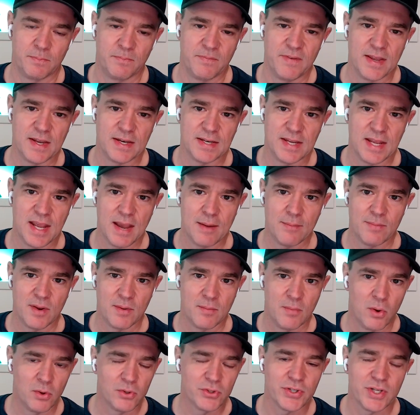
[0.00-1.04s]
via DM, they're
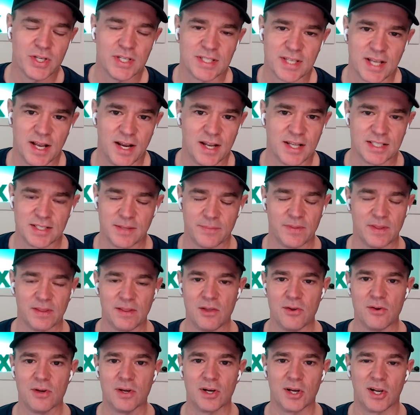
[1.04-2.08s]
mostly selling something that
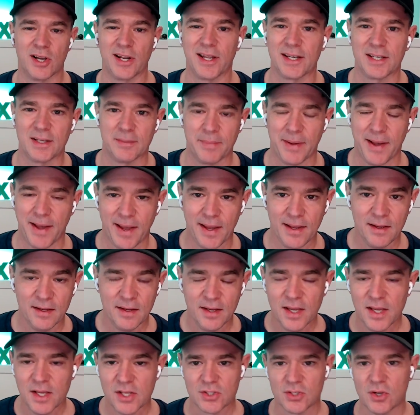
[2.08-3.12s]
you can click to buy.
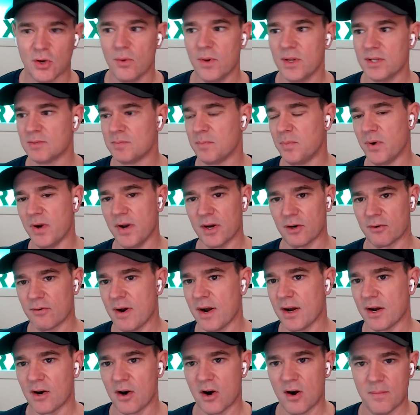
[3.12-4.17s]
So it's put in a
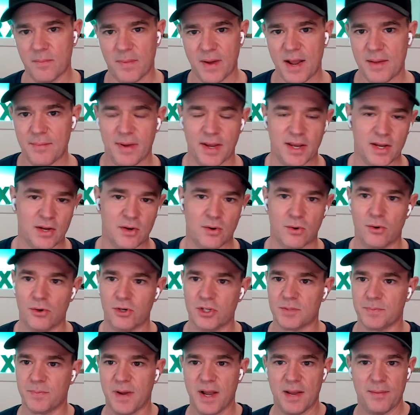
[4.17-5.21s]
credit card, buy my
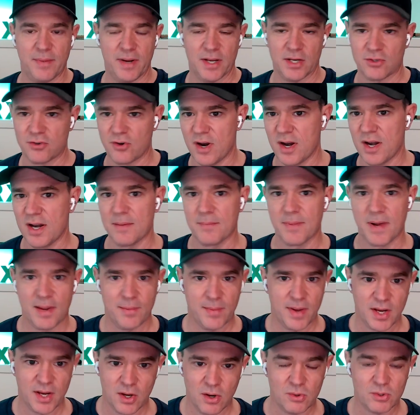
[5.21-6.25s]
course, buy my training, buy
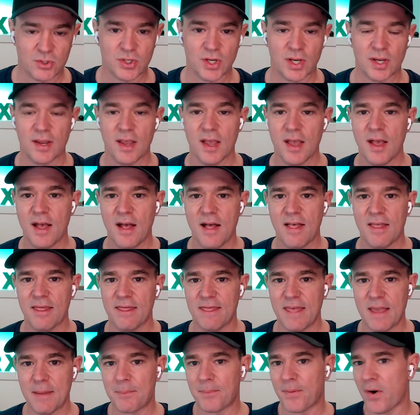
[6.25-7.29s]
my coaching.
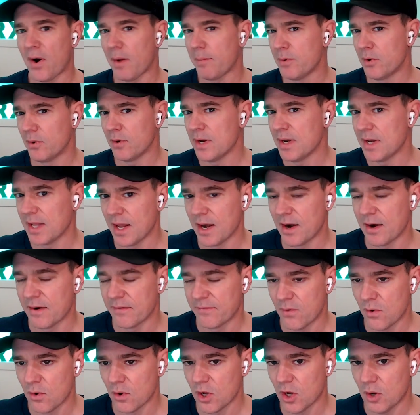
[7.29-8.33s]
They probably don't need to get on a
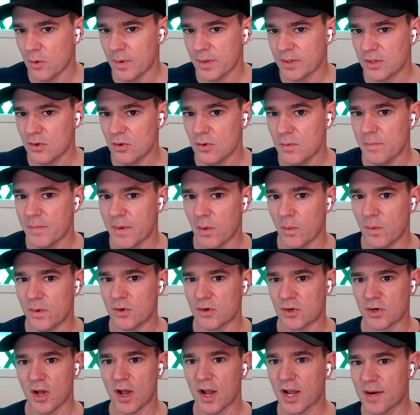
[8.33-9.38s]
phone call with you. But when
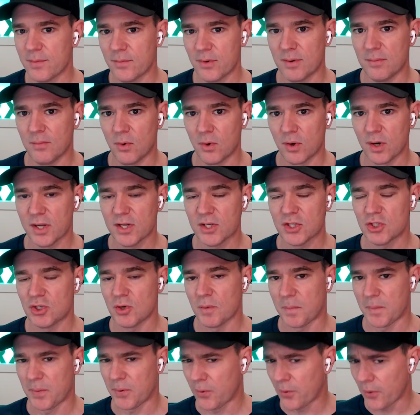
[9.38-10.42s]
you're talking about a mortgage,
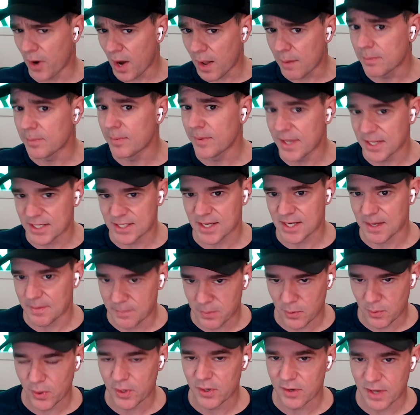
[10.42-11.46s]
you're probably at some
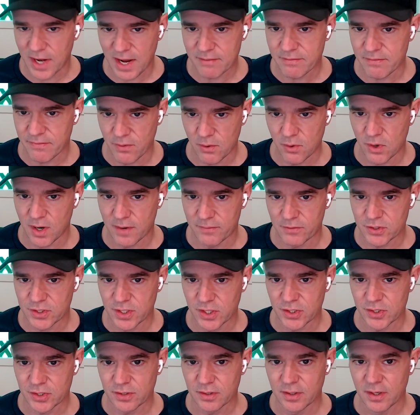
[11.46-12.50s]
point going to have a phone
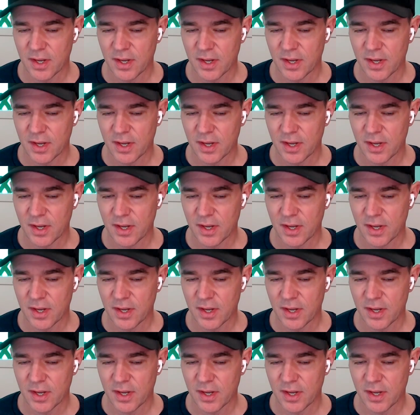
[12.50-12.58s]
conversation